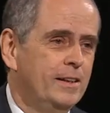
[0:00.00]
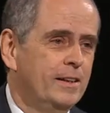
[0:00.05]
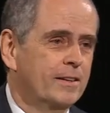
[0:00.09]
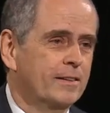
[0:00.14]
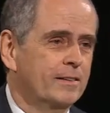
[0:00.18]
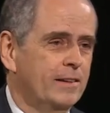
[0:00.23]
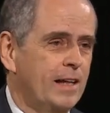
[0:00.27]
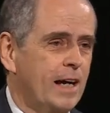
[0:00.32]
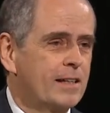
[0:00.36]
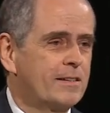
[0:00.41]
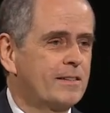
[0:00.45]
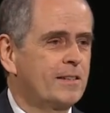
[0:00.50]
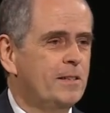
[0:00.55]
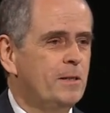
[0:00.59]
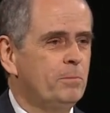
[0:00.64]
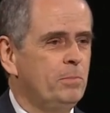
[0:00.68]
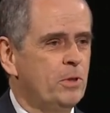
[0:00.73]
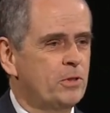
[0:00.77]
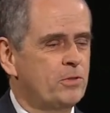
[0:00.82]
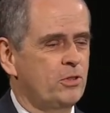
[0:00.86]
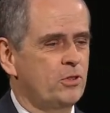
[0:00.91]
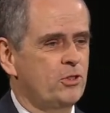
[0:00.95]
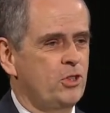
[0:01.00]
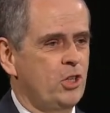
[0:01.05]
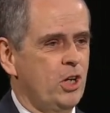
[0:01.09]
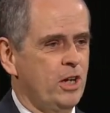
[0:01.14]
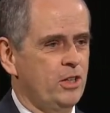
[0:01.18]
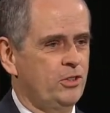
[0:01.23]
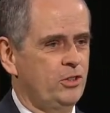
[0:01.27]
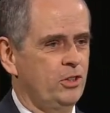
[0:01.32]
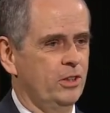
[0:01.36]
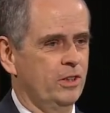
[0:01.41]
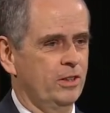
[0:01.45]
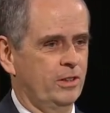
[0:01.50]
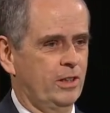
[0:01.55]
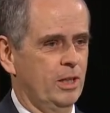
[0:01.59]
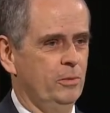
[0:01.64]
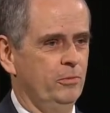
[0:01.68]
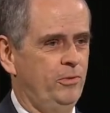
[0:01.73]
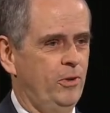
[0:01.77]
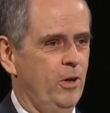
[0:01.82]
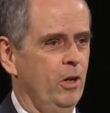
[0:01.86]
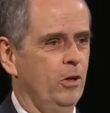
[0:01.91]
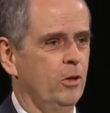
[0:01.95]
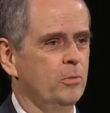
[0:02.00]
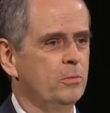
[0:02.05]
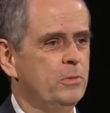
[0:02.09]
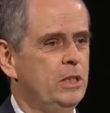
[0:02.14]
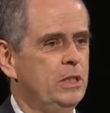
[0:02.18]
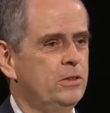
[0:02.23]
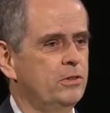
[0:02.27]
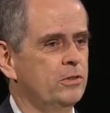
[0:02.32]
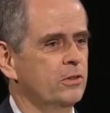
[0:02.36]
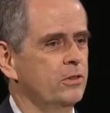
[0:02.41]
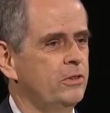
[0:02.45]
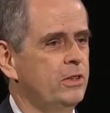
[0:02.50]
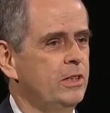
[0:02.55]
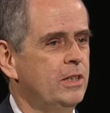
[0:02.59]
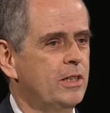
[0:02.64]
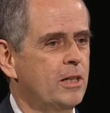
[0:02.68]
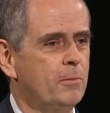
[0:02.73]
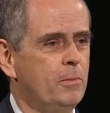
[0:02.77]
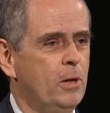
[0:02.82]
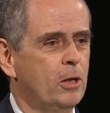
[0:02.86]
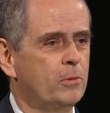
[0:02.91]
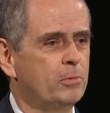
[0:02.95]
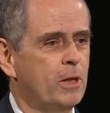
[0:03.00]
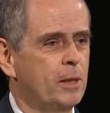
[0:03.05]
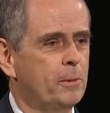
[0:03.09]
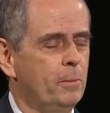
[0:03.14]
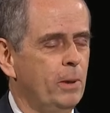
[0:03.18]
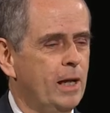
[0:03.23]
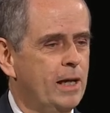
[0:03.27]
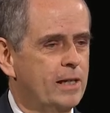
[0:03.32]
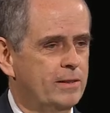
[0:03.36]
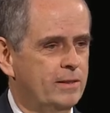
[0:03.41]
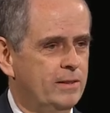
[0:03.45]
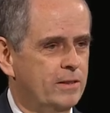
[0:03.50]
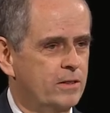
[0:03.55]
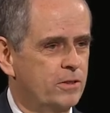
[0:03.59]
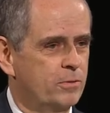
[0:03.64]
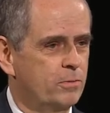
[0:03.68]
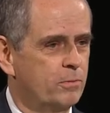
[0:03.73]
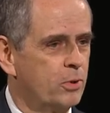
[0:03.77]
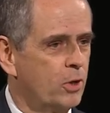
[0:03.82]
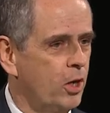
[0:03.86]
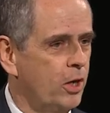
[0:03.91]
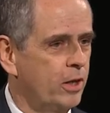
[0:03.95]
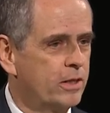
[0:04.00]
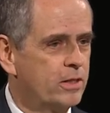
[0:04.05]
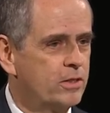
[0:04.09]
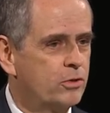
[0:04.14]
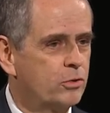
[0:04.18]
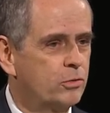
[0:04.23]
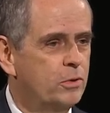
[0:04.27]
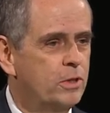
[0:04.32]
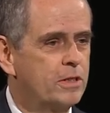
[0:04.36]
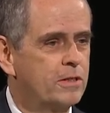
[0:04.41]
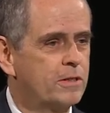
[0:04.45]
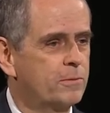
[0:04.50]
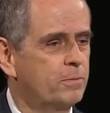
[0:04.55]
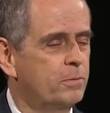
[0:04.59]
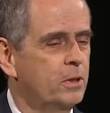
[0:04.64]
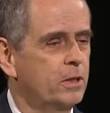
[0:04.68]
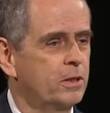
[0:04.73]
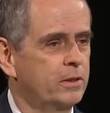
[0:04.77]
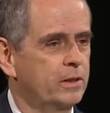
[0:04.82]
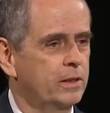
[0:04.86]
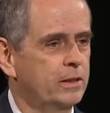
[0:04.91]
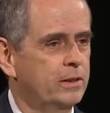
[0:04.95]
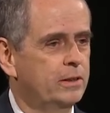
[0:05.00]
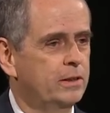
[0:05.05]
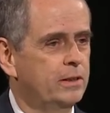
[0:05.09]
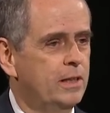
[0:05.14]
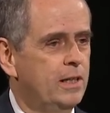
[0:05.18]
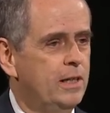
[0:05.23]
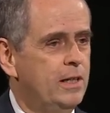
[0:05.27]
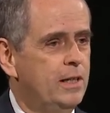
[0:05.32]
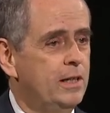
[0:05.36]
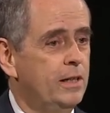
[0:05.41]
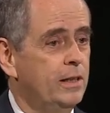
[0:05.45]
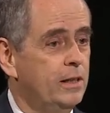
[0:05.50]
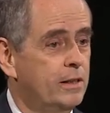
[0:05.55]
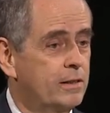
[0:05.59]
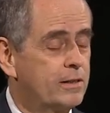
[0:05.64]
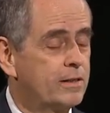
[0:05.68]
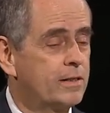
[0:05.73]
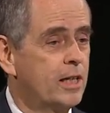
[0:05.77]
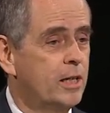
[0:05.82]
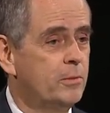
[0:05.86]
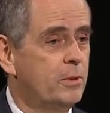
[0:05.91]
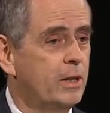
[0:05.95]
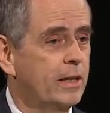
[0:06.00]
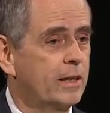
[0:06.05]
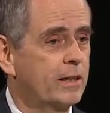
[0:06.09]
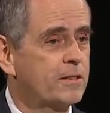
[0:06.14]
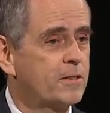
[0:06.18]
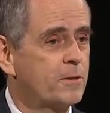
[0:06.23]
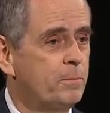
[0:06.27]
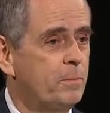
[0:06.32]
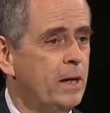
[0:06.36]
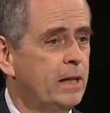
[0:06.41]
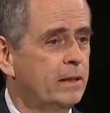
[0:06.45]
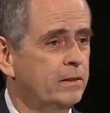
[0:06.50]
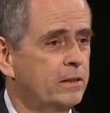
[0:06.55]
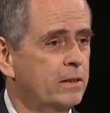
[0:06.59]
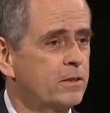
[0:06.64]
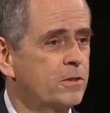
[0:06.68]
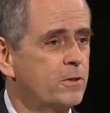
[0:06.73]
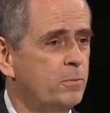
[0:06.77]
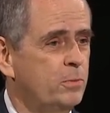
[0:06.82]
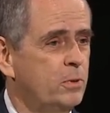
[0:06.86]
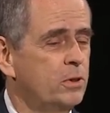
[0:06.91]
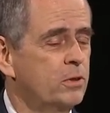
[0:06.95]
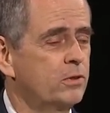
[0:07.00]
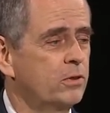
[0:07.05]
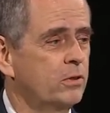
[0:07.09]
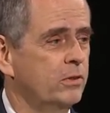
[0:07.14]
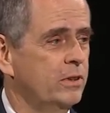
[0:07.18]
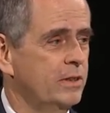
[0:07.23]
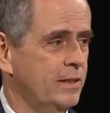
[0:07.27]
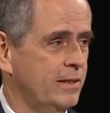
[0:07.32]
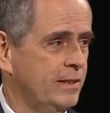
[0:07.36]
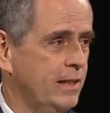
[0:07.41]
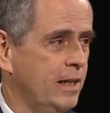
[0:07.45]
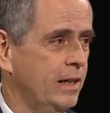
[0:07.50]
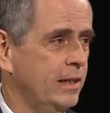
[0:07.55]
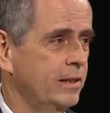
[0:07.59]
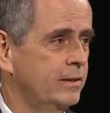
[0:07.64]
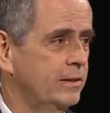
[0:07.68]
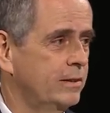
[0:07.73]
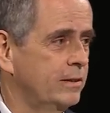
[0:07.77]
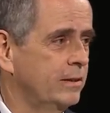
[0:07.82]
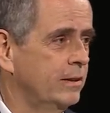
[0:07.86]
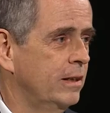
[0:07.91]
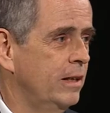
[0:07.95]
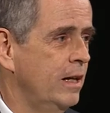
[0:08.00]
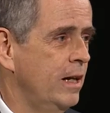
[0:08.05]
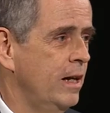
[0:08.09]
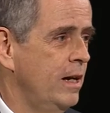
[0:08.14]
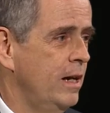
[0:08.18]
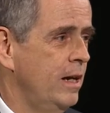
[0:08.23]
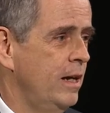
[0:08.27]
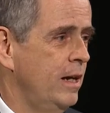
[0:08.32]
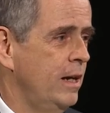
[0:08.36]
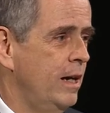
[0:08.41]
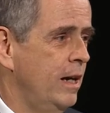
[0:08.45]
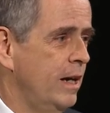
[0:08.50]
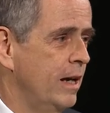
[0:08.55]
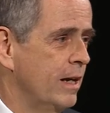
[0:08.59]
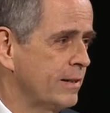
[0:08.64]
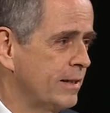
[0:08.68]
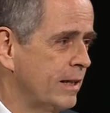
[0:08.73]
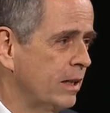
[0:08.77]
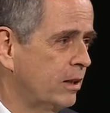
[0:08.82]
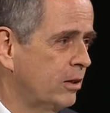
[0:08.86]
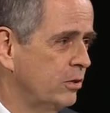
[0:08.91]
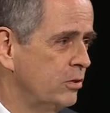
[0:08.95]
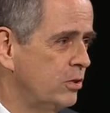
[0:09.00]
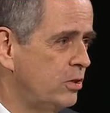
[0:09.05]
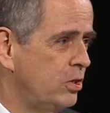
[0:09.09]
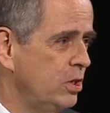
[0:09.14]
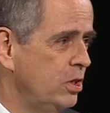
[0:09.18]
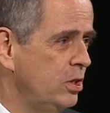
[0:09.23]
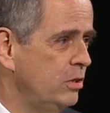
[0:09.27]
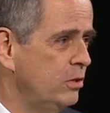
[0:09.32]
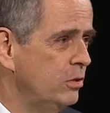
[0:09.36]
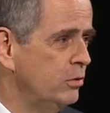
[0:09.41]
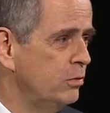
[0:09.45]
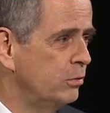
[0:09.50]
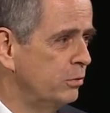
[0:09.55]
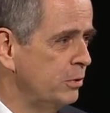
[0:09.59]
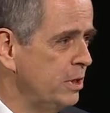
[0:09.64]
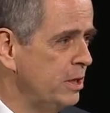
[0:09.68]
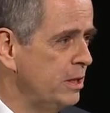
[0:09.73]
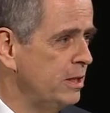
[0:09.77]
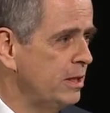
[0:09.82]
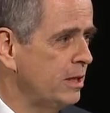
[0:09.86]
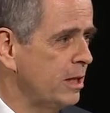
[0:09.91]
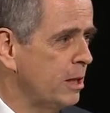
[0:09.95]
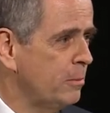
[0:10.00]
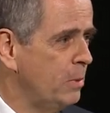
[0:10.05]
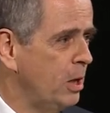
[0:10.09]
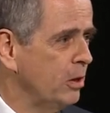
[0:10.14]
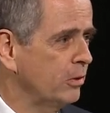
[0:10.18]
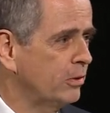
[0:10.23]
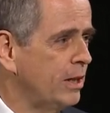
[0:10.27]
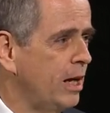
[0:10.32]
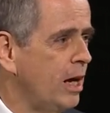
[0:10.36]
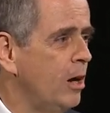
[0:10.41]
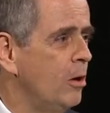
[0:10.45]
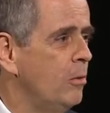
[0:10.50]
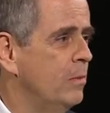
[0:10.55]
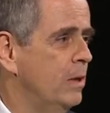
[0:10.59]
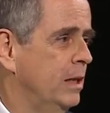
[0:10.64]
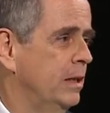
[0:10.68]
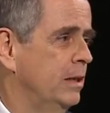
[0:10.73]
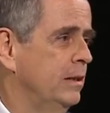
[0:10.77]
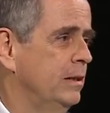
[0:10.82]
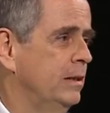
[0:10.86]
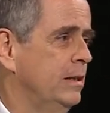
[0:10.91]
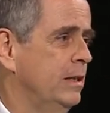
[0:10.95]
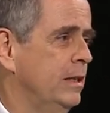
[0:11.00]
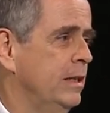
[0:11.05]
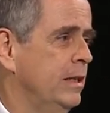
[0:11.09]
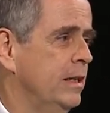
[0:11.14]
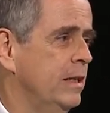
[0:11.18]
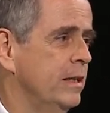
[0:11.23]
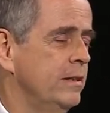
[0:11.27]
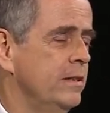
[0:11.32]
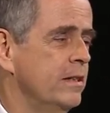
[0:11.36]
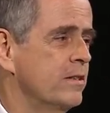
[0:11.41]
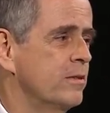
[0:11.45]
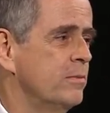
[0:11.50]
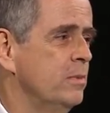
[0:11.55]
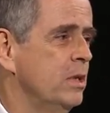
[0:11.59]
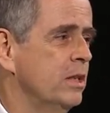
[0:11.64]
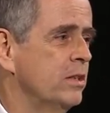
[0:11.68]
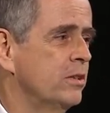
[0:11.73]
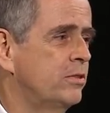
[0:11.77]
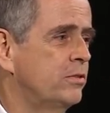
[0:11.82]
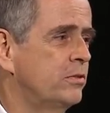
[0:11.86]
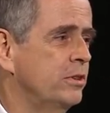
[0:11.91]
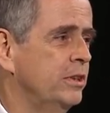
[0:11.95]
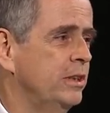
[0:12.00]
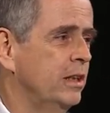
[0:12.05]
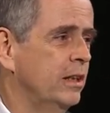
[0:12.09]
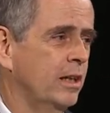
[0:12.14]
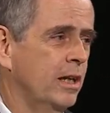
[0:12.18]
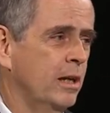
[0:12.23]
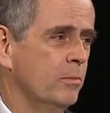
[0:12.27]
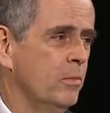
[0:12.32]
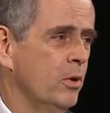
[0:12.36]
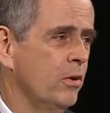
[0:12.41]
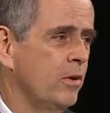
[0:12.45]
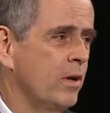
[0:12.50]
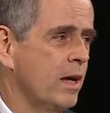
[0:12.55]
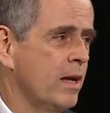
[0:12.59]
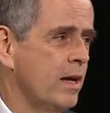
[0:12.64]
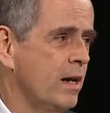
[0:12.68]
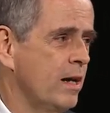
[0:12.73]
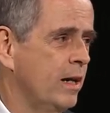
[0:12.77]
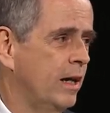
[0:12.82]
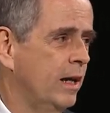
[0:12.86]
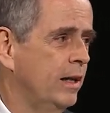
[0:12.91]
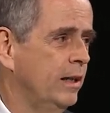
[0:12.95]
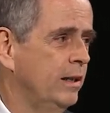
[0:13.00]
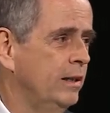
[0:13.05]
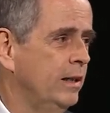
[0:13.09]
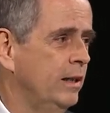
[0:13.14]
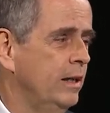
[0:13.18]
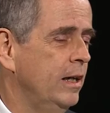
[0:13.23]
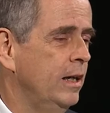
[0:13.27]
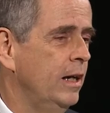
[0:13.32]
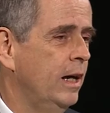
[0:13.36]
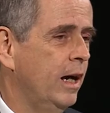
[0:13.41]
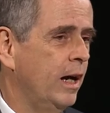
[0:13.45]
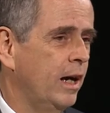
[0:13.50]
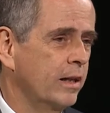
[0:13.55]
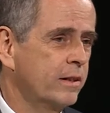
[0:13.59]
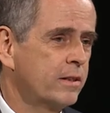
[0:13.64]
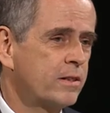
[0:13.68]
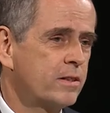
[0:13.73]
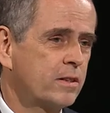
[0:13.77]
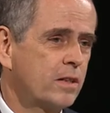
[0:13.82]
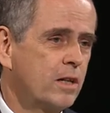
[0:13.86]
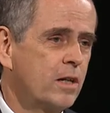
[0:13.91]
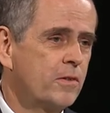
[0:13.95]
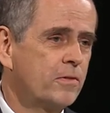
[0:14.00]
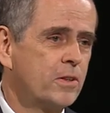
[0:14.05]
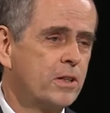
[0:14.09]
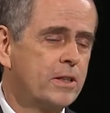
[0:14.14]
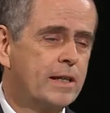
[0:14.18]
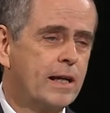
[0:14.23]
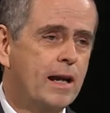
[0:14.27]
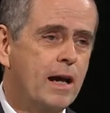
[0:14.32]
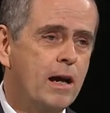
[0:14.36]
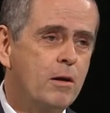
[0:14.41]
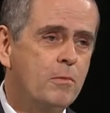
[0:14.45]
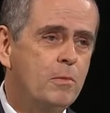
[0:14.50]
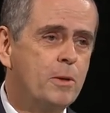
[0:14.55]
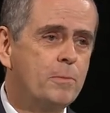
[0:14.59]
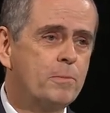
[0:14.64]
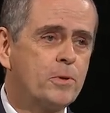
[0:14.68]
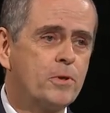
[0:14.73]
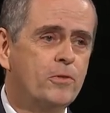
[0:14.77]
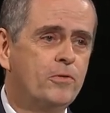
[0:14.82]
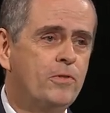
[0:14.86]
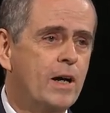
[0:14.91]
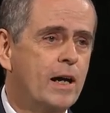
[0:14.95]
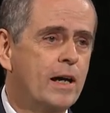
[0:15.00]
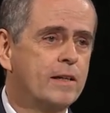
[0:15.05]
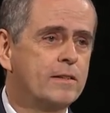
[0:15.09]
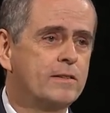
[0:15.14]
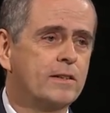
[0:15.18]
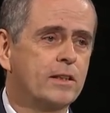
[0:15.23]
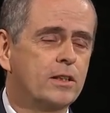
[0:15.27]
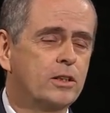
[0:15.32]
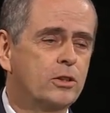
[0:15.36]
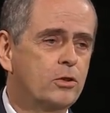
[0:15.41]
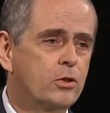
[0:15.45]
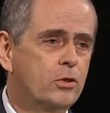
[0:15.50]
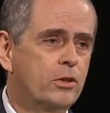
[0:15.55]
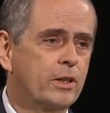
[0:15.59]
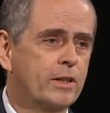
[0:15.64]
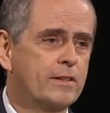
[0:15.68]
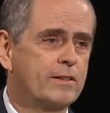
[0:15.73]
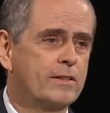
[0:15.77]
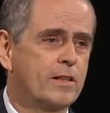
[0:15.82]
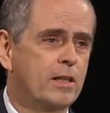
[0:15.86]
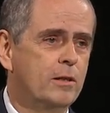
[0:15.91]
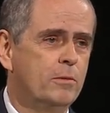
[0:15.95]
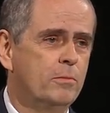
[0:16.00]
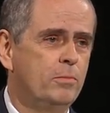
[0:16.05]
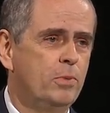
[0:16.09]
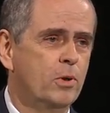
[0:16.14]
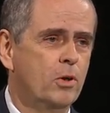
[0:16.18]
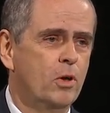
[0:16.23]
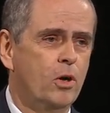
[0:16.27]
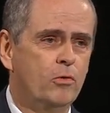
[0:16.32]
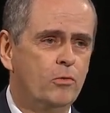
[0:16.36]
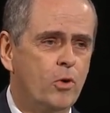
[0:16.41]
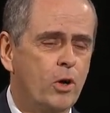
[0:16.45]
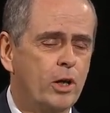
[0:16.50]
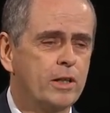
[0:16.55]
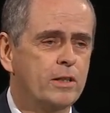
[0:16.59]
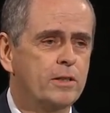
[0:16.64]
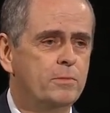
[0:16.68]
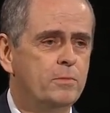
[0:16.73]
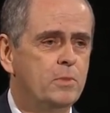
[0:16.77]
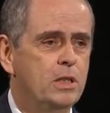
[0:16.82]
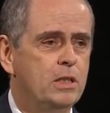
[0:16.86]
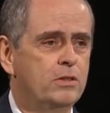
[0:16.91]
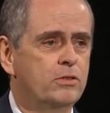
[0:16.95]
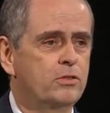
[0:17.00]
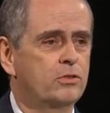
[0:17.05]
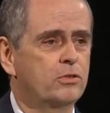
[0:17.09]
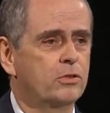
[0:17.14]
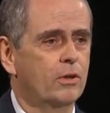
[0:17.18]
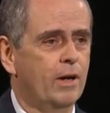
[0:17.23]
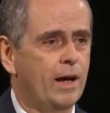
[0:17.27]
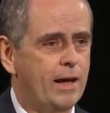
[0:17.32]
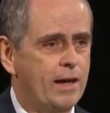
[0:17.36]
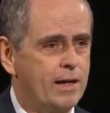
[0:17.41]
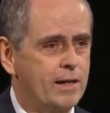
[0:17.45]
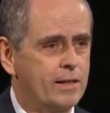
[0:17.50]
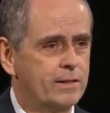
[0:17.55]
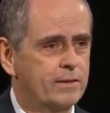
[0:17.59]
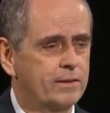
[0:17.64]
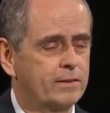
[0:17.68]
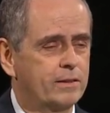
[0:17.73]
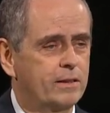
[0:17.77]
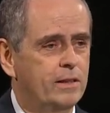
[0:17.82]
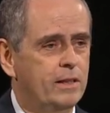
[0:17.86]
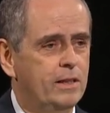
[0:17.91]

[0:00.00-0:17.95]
That simple suggestion in Come, Follow Me to think about my blessings brought a sweet spirit and some unexpected spiritual insights. As I continued reading about Alma and his ministry in Ammonihah, I discovered that Alma provides a good example of what it means to ask,